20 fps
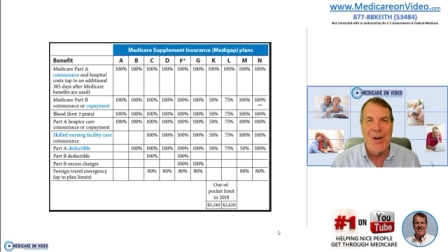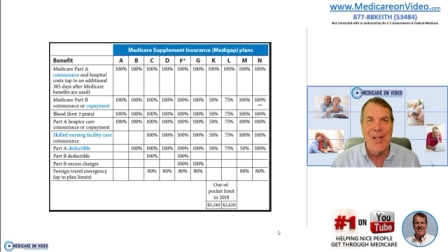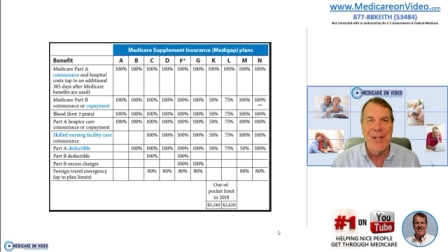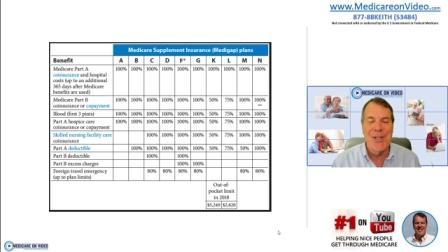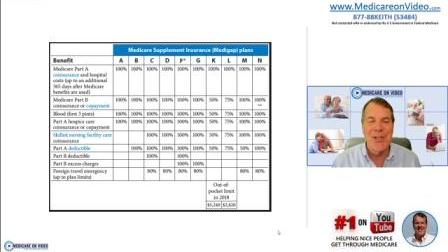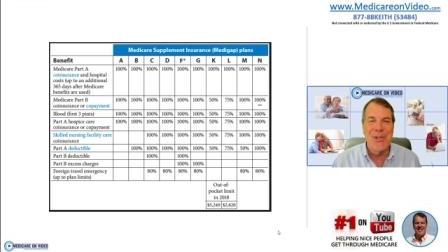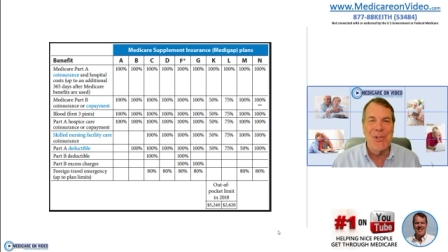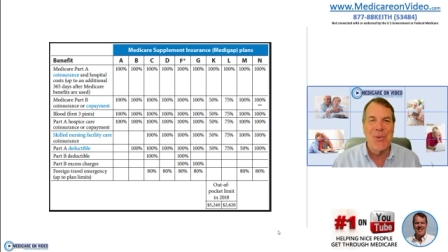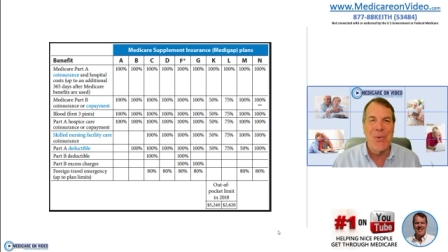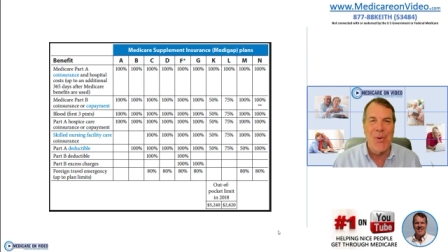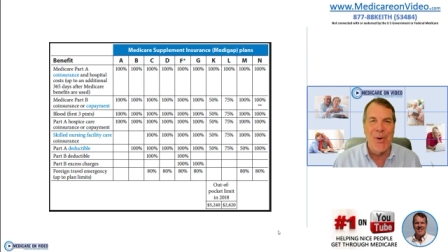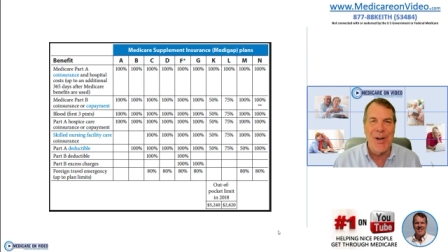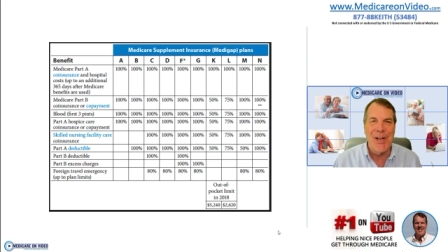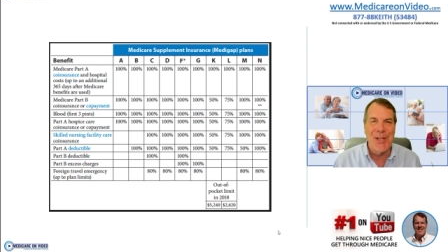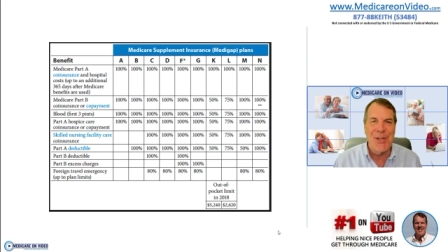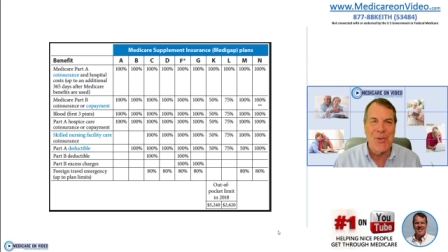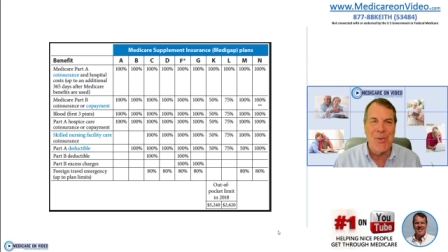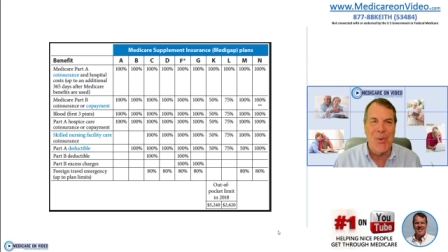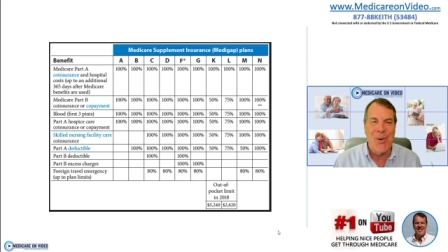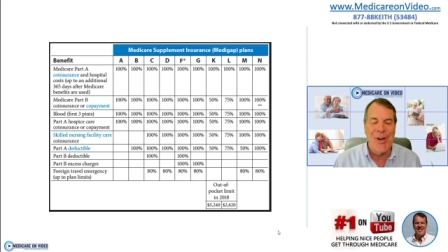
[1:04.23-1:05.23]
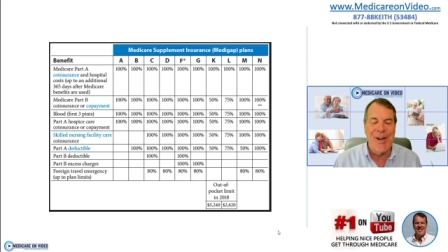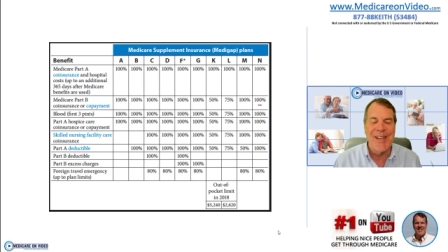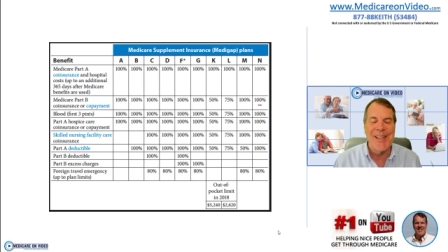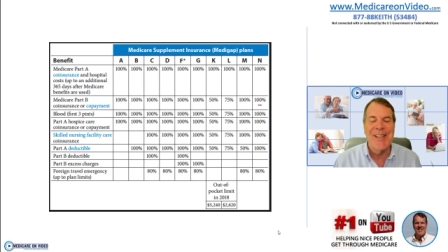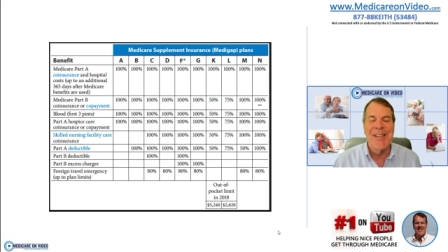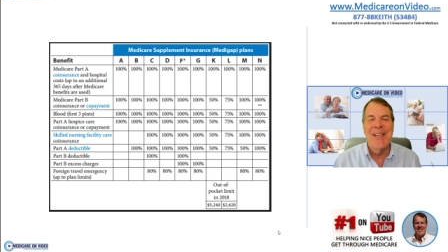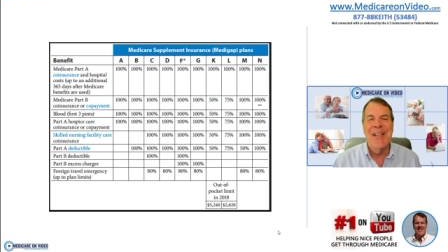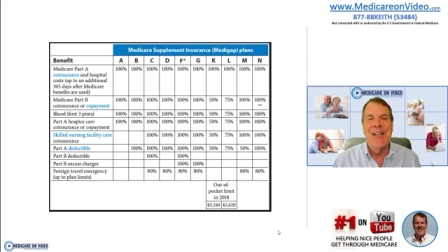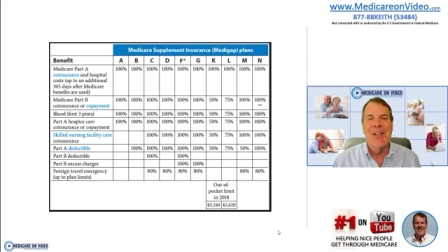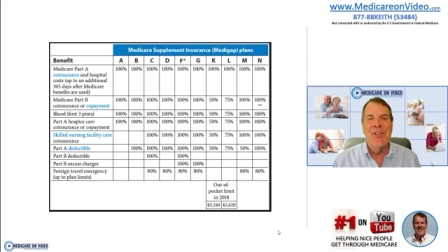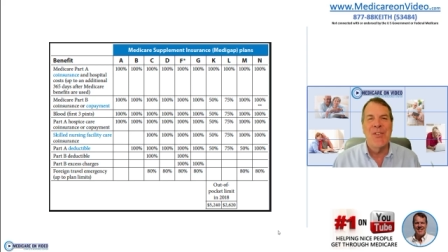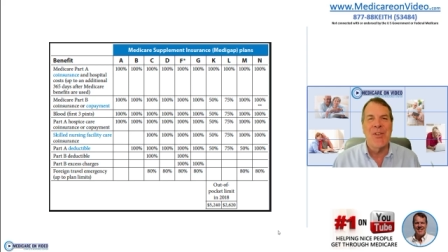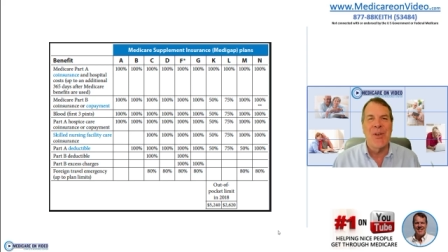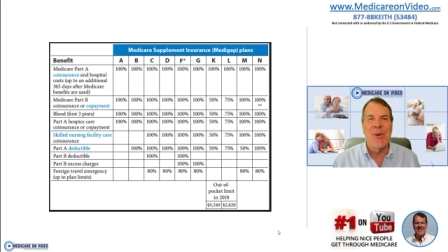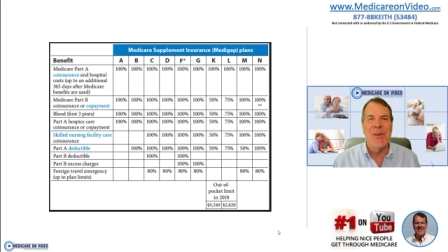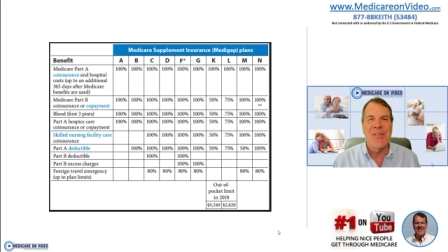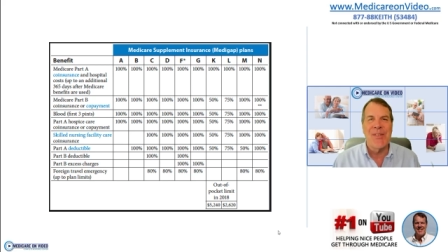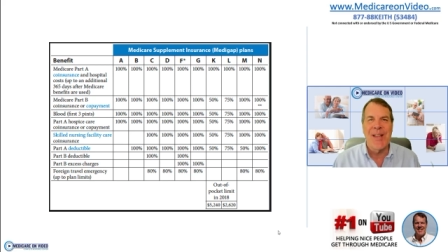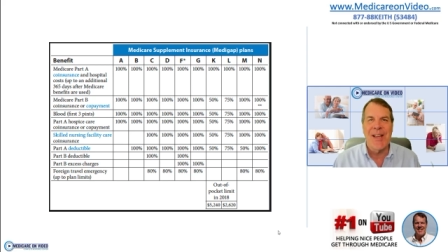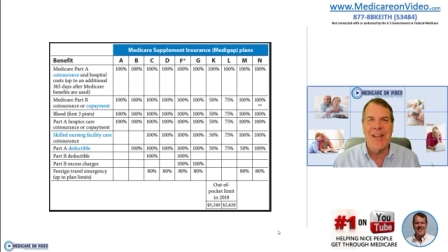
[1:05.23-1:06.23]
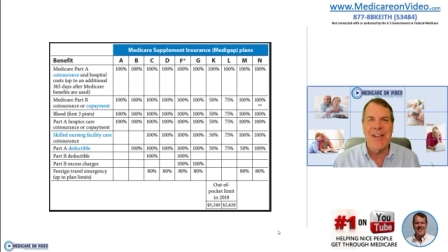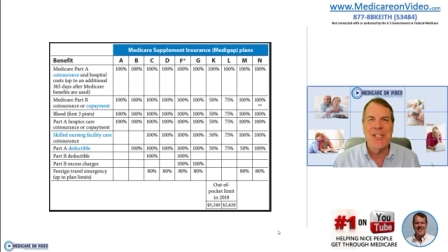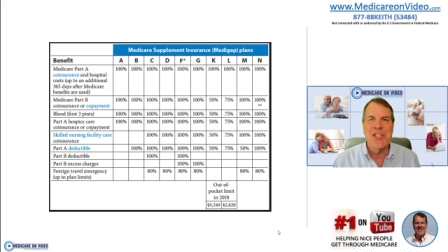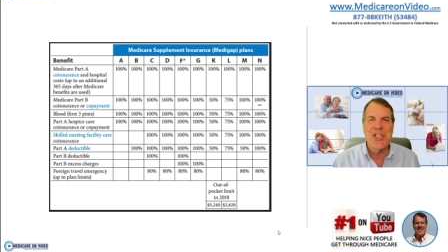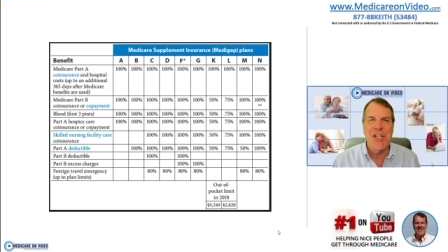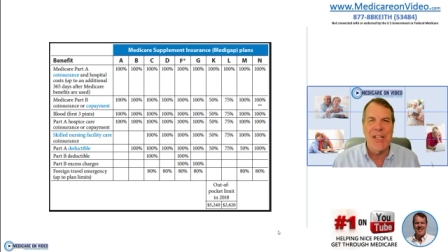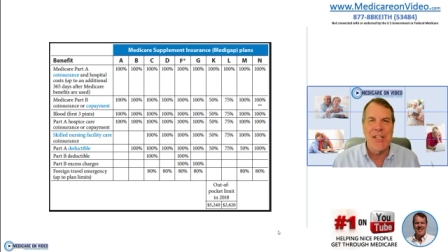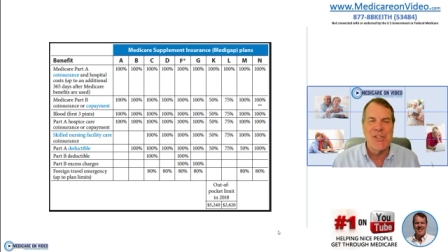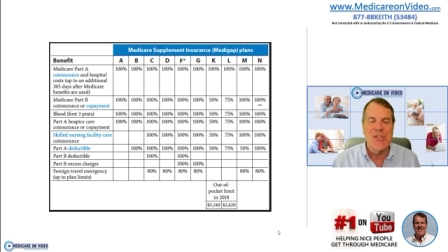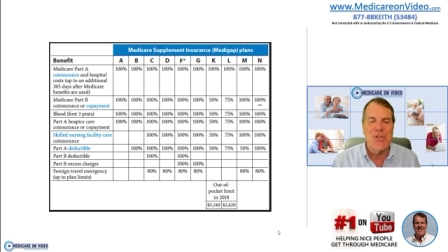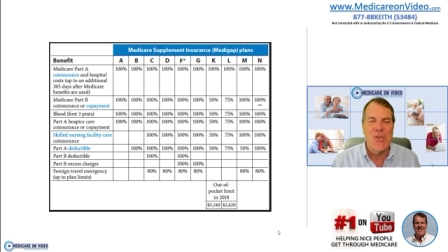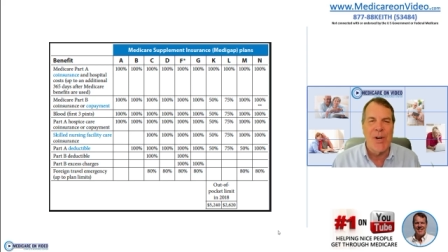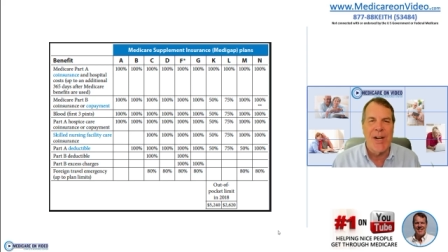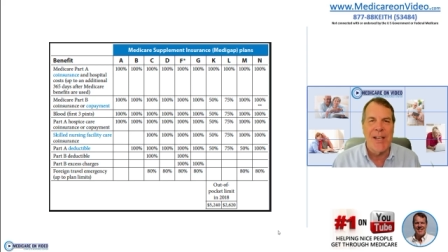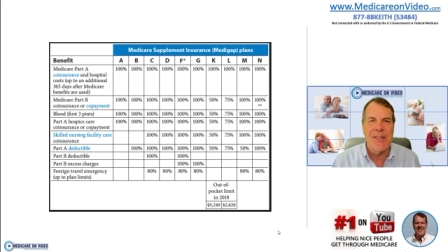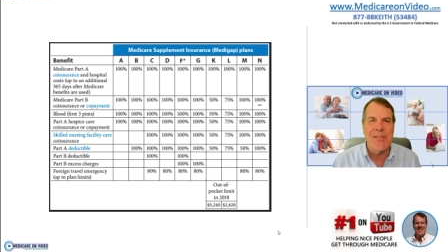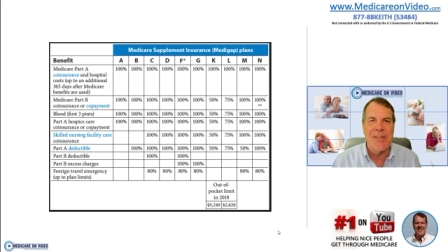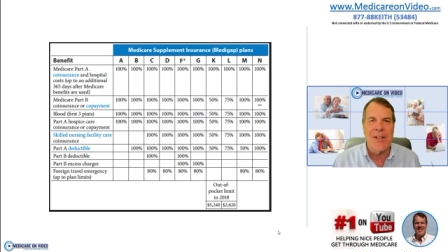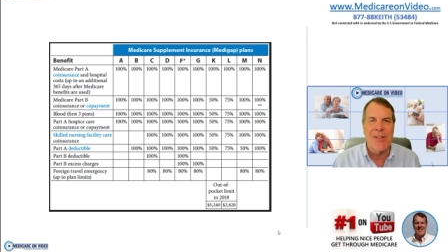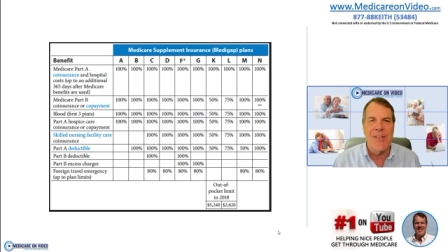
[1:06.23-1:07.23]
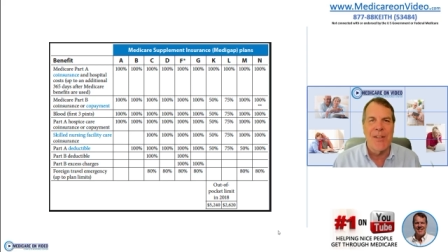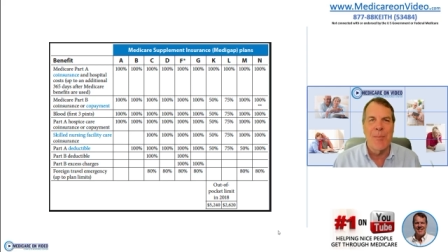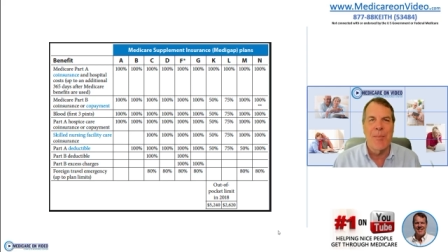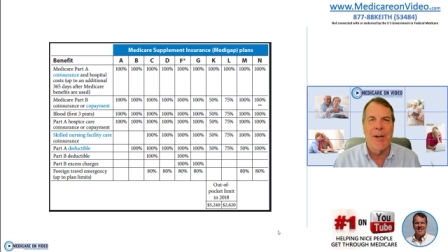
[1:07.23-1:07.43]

1, 2020. So it's not going to change drastically,